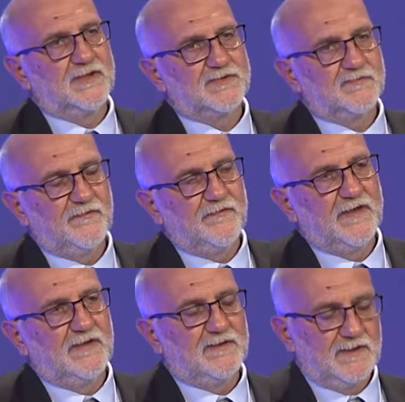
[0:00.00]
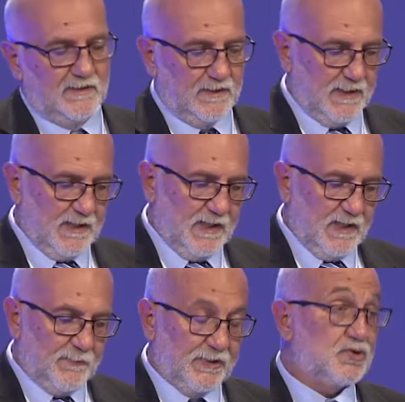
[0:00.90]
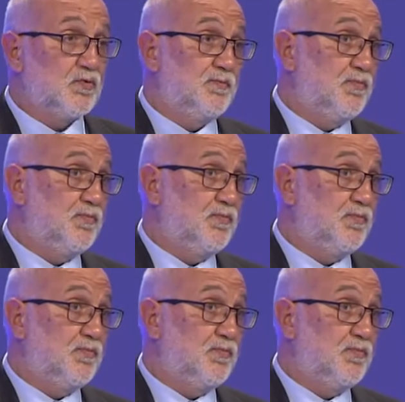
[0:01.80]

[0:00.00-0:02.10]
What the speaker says: effect of the environment on